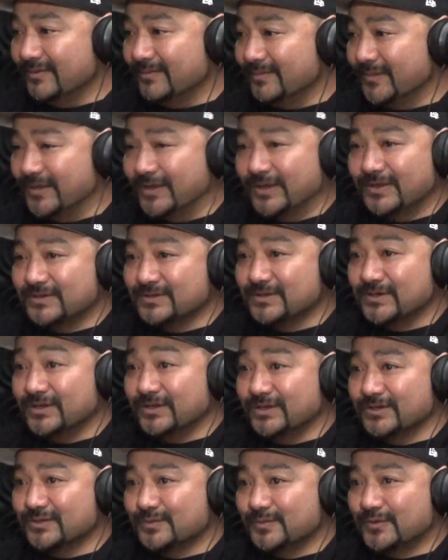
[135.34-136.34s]
make it as
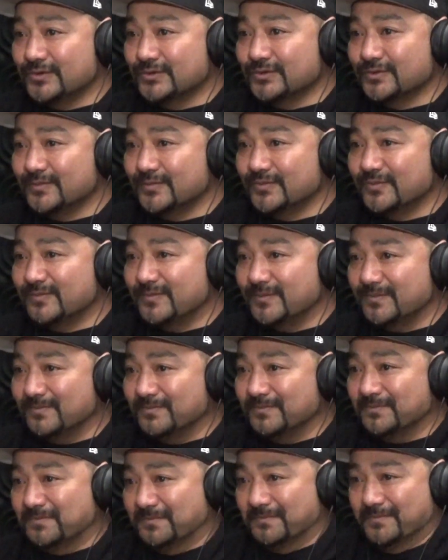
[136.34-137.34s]
clean as possible,
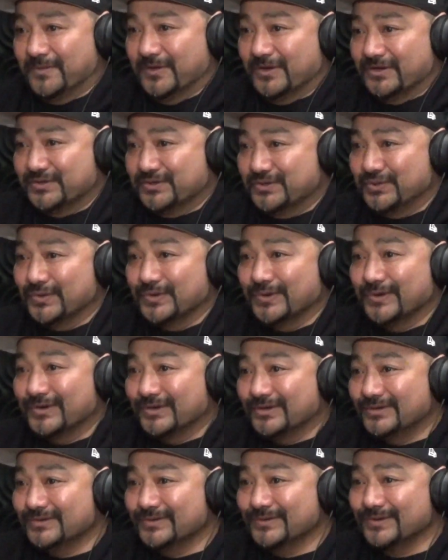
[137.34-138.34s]
but it's dirt
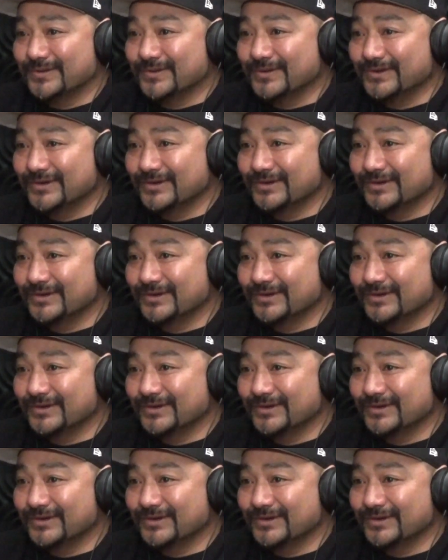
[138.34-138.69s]
sort of thing.